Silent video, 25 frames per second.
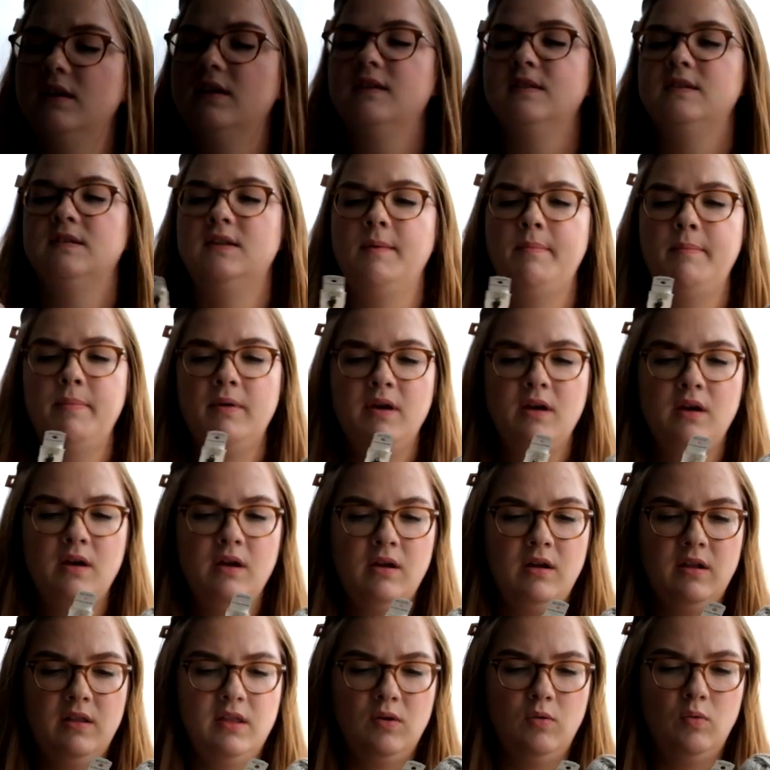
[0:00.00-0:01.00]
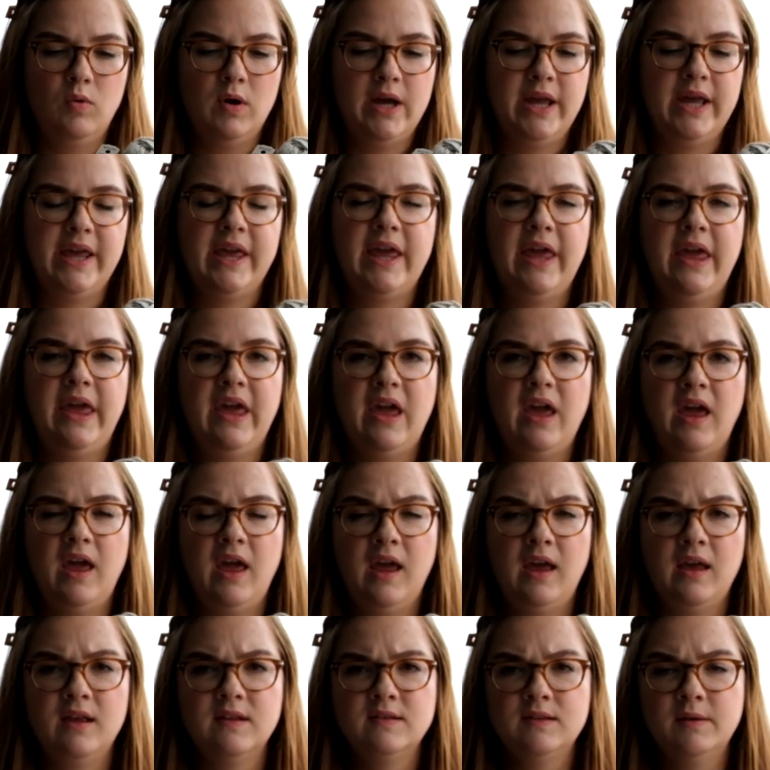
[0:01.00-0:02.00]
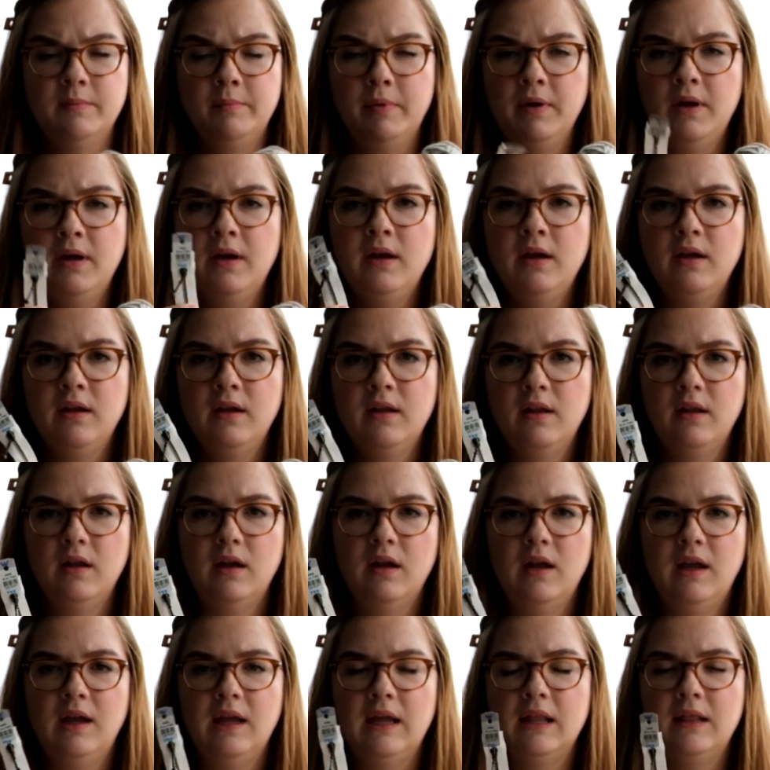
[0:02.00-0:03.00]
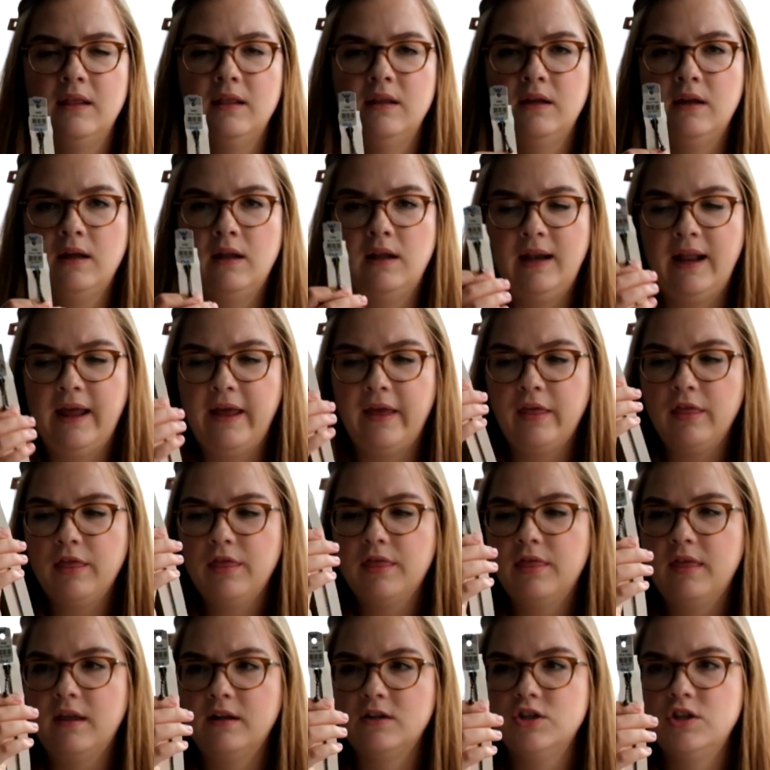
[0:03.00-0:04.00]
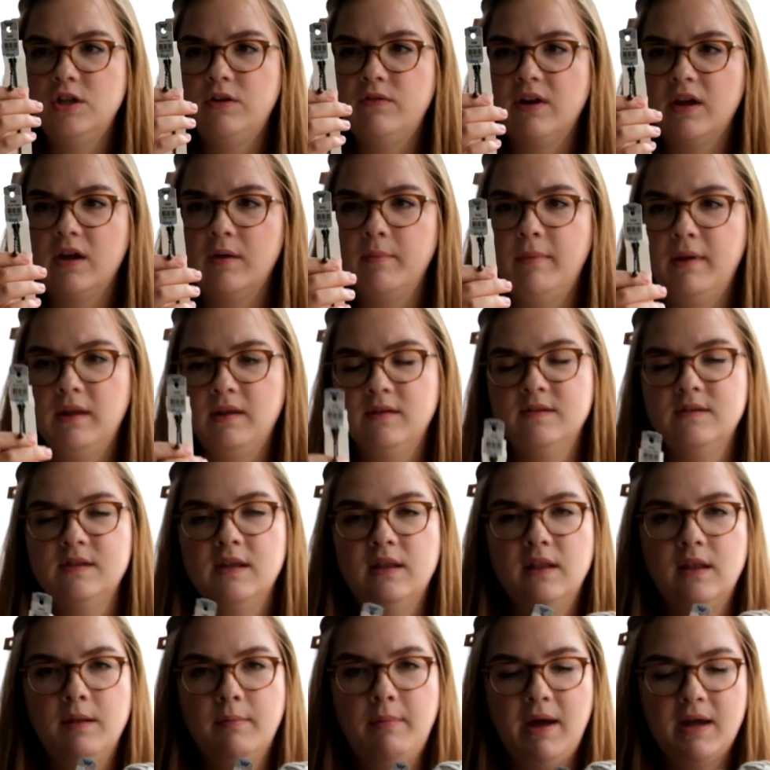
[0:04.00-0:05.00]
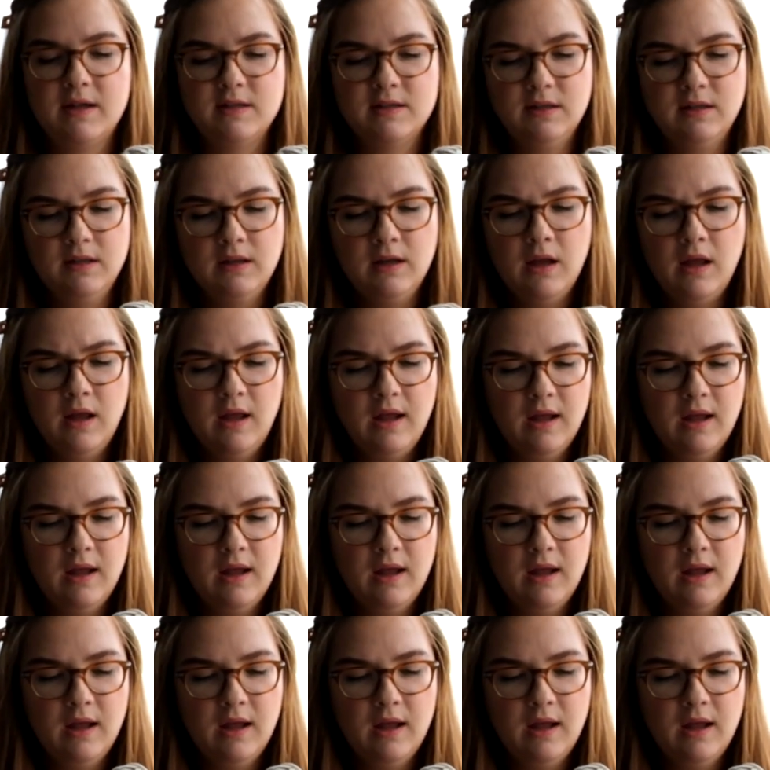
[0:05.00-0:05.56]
zipper, the YKK zipper in the length that she recommends in the pattern.